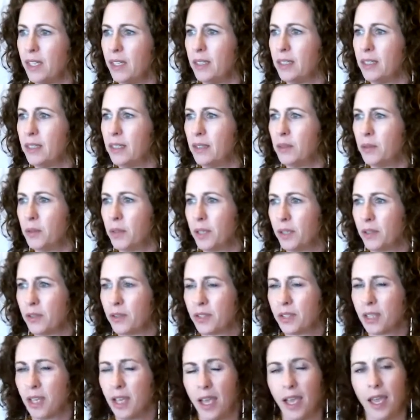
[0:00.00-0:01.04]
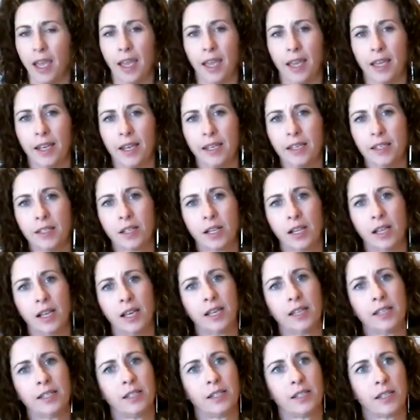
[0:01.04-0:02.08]
What else? It is
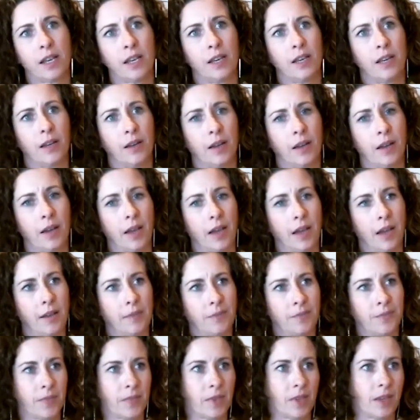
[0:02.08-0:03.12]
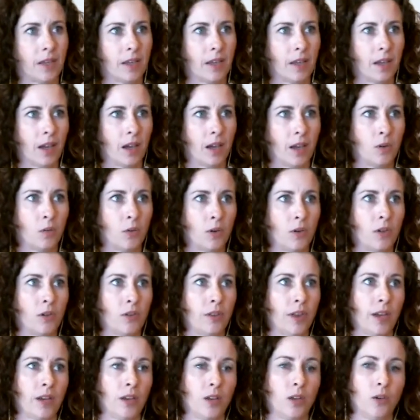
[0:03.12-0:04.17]
classed as an oil
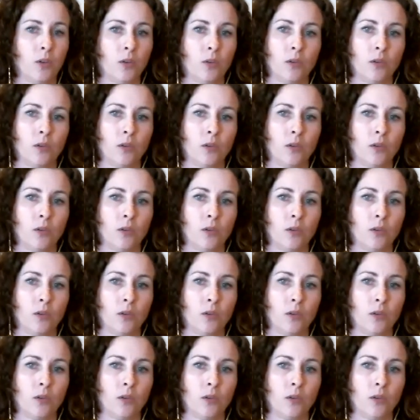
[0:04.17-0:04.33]
that you